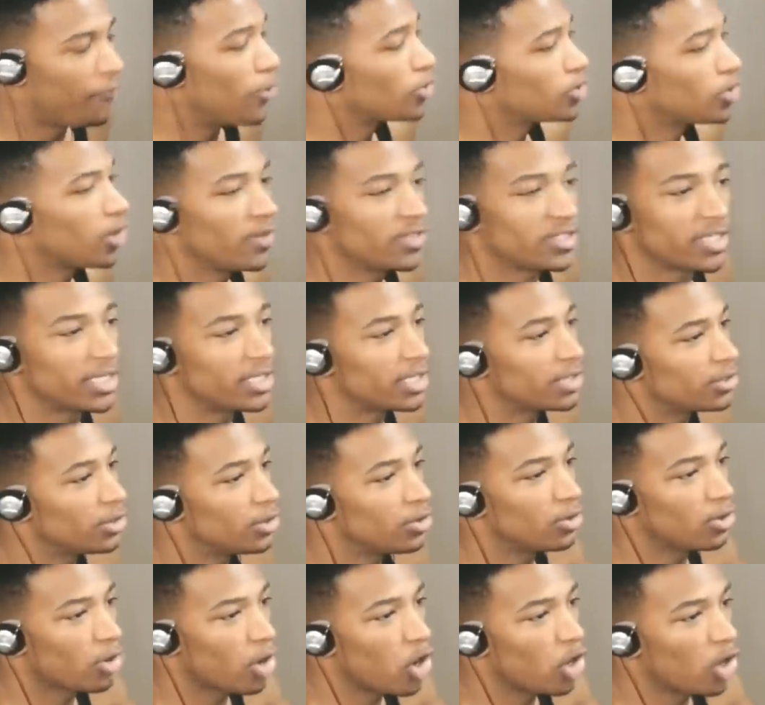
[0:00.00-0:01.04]
Well, first all, let's get this
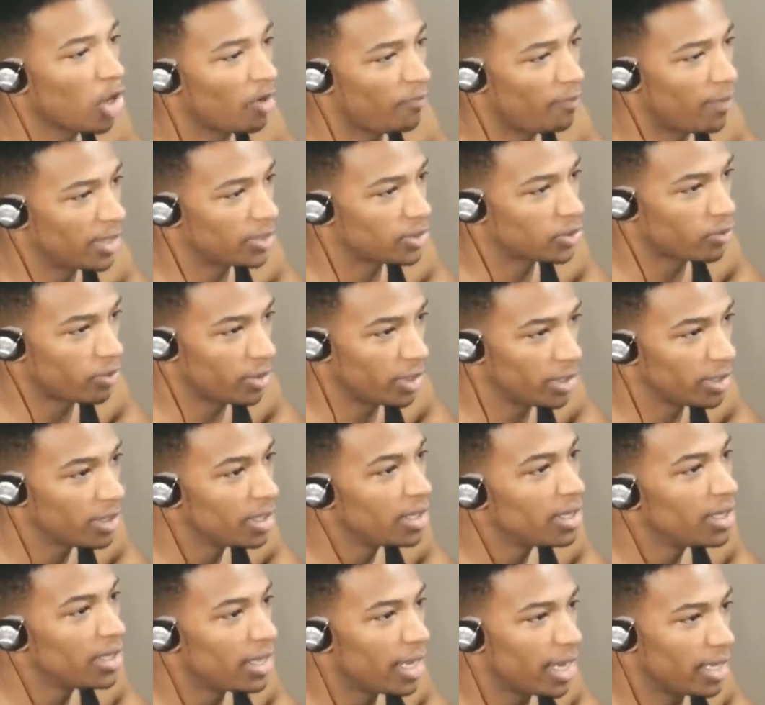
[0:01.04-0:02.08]
little girl off my
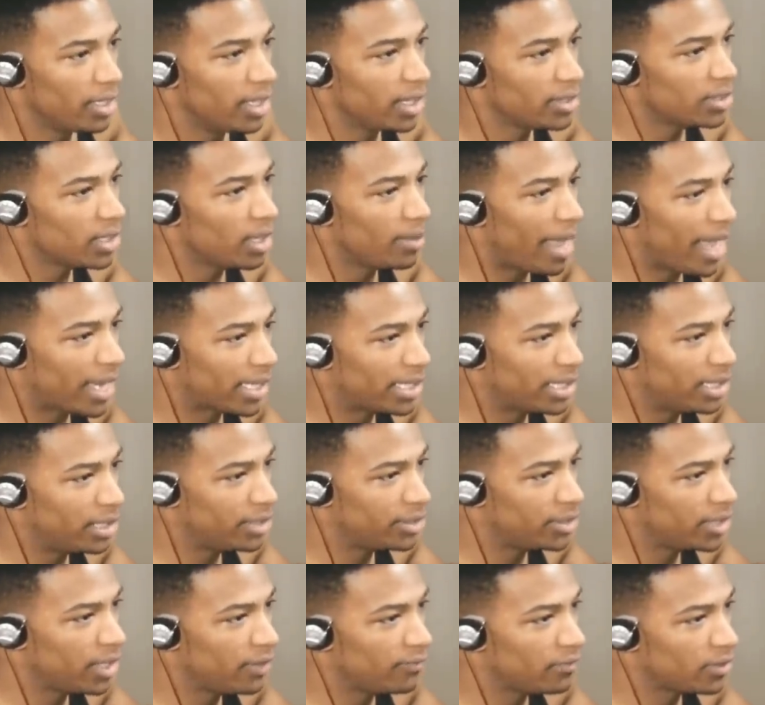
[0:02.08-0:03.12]
screen, and let's um
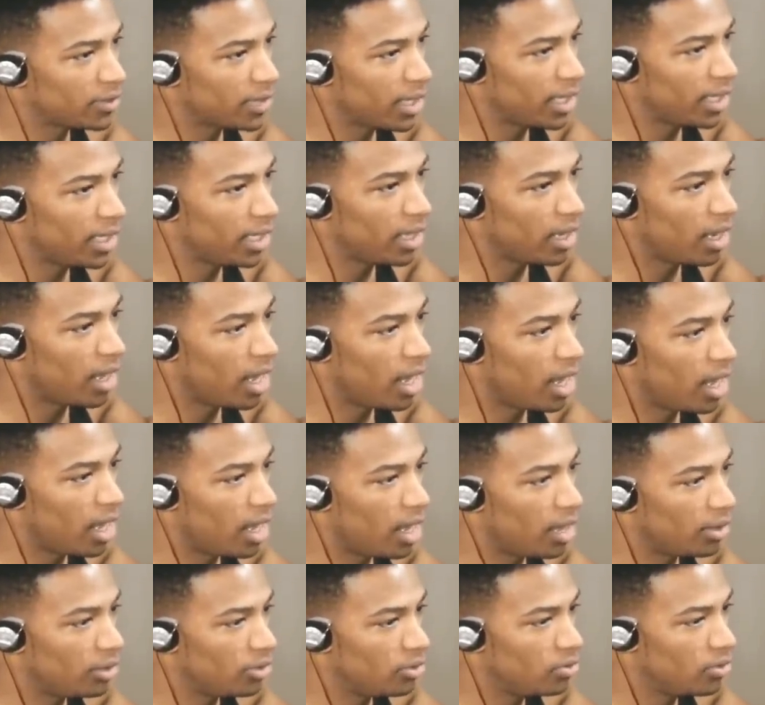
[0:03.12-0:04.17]
actually see if there's any
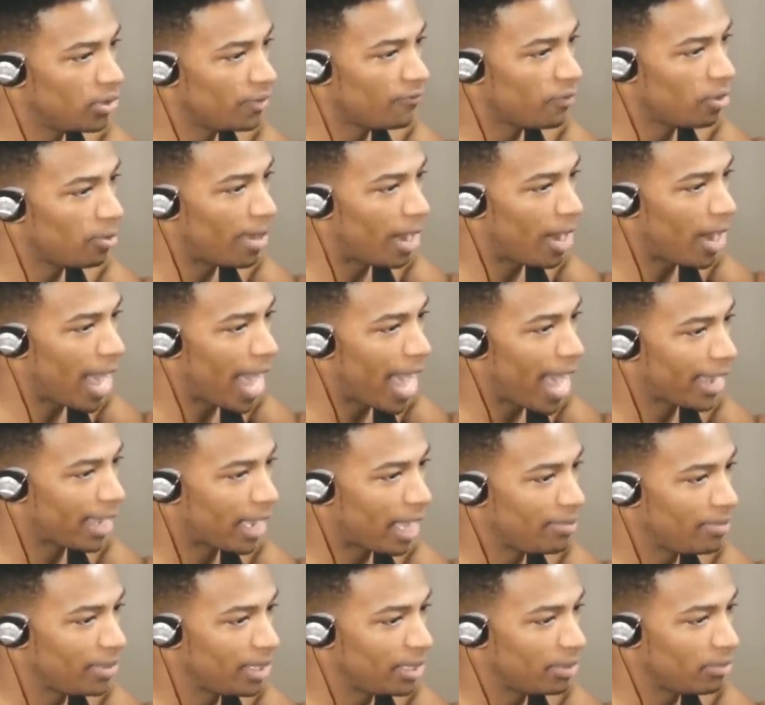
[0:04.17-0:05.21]
uh new info about
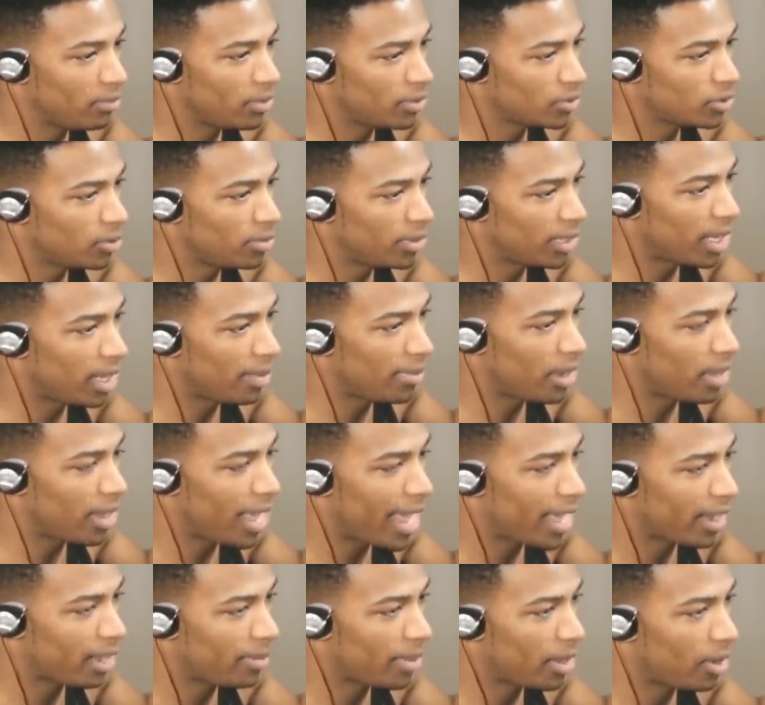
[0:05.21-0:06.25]
ACK. I mean, well, excuse me, not
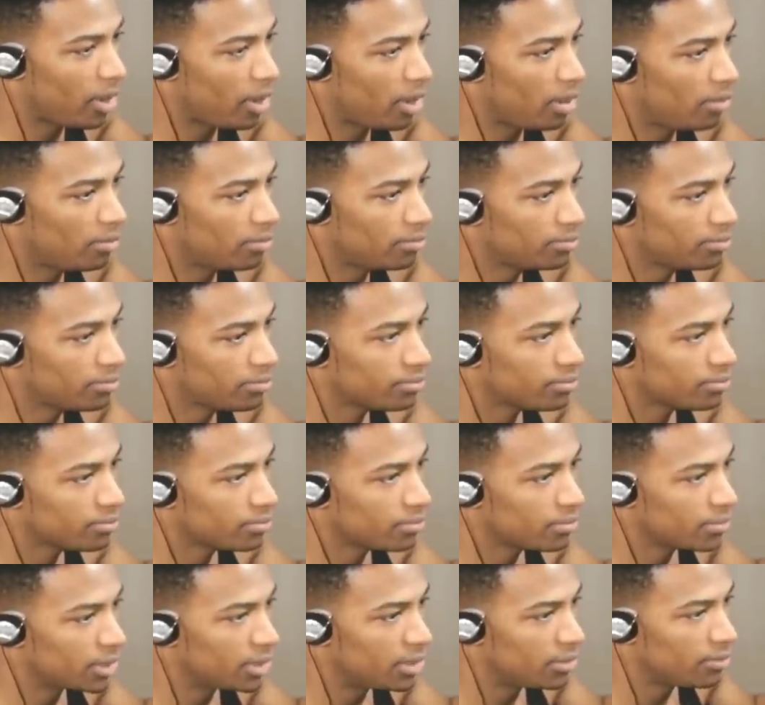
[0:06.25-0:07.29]
about ACK, about um.
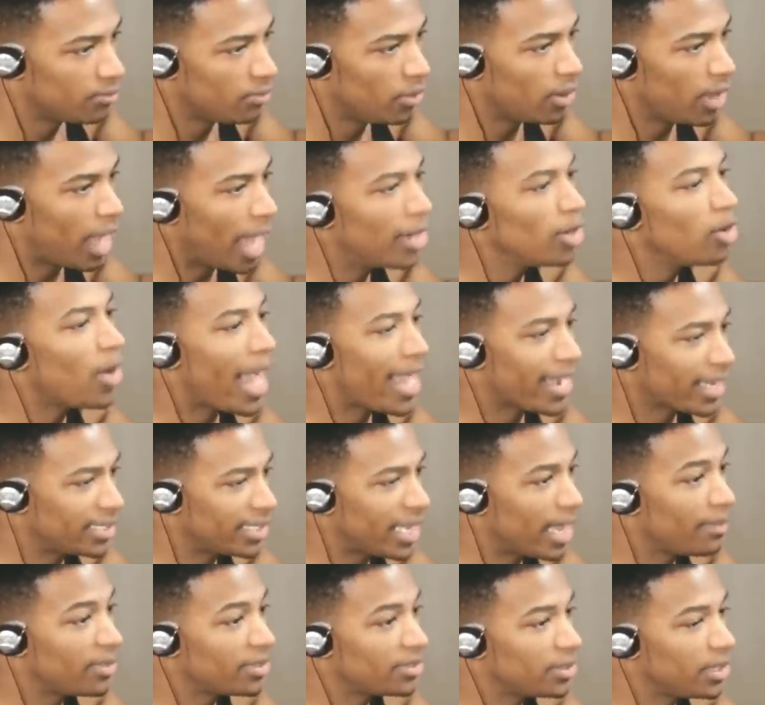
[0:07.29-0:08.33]
Well, I know
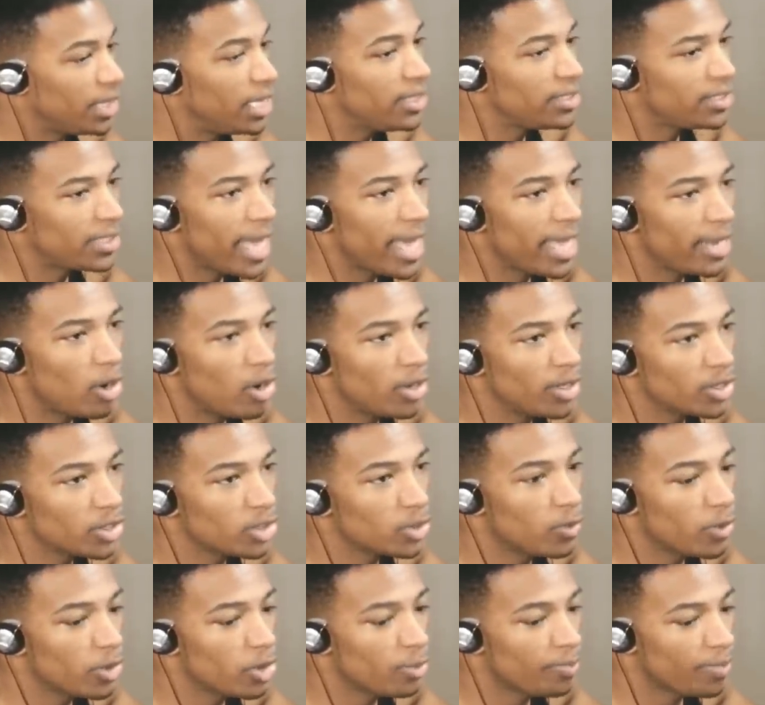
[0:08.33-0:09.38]
Akademiks. He said on
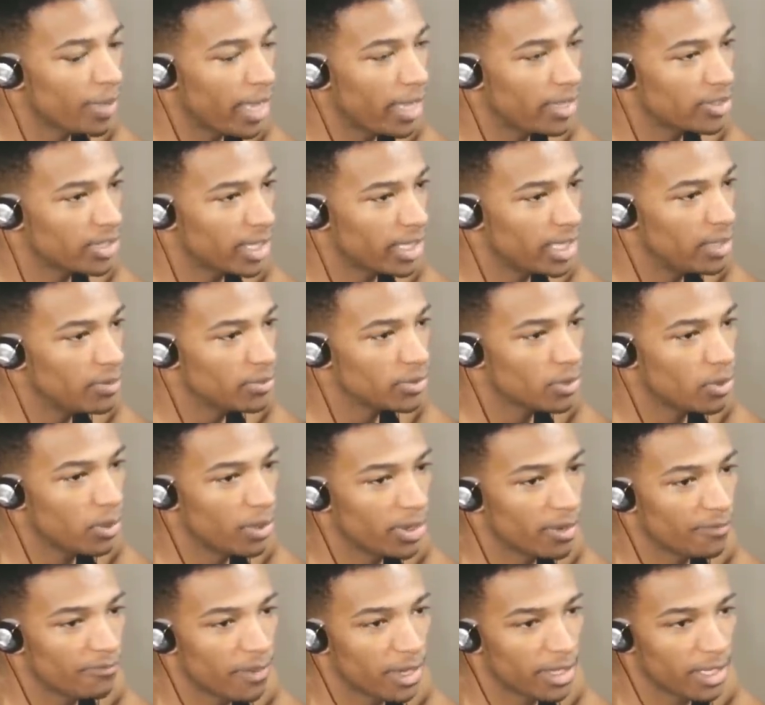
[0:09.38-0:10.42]
his Twitter page that he was
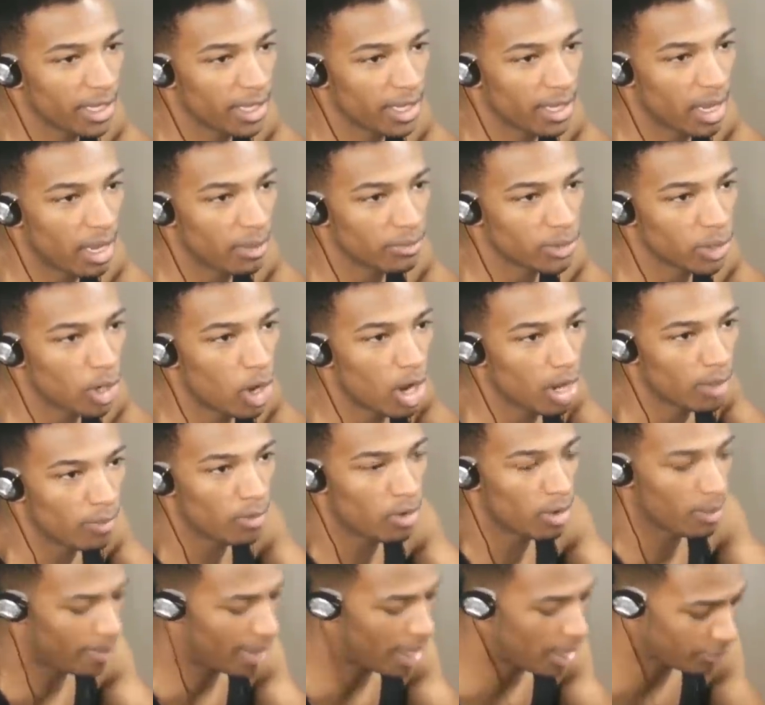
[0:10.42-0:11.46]
going to fucking um talk
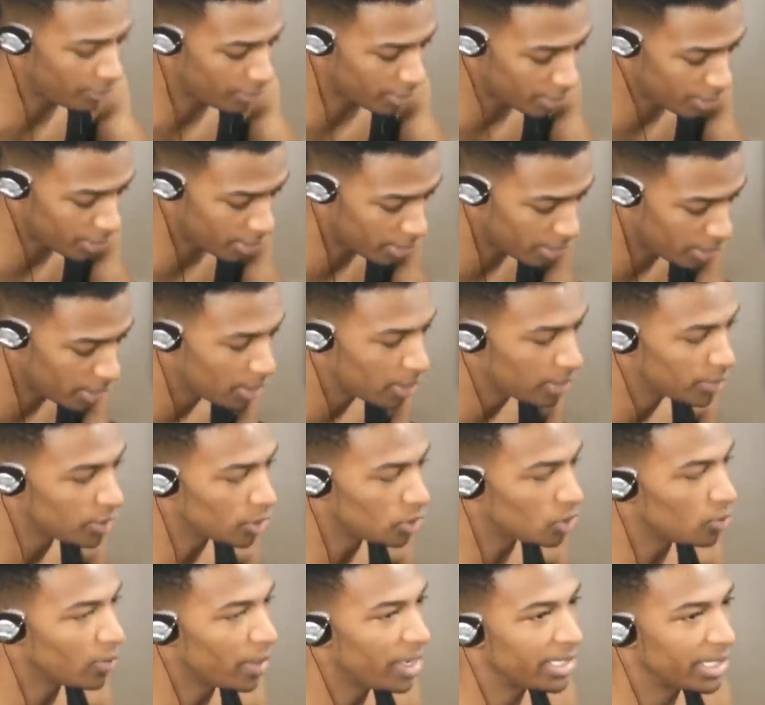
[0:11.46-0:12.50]
more about the
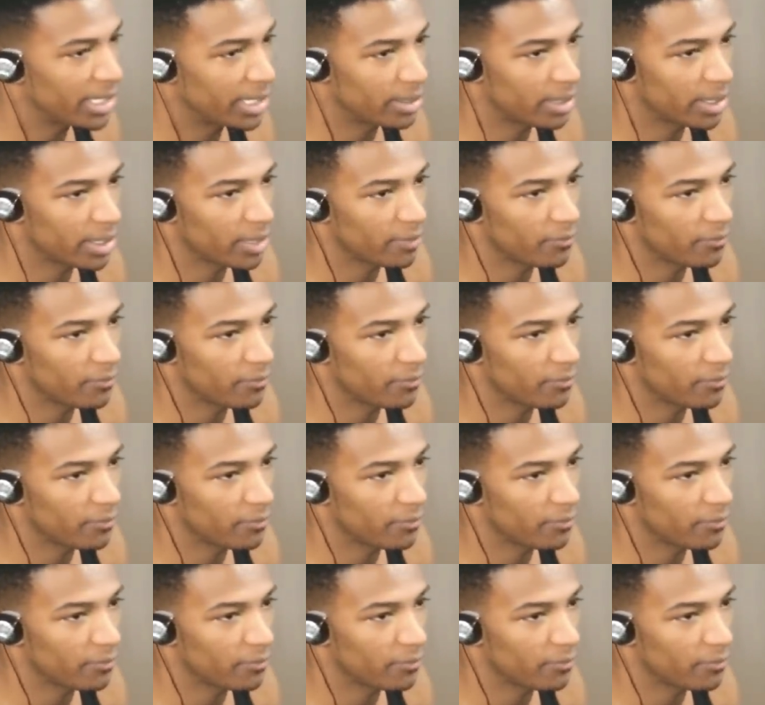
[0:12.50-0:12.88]
situation.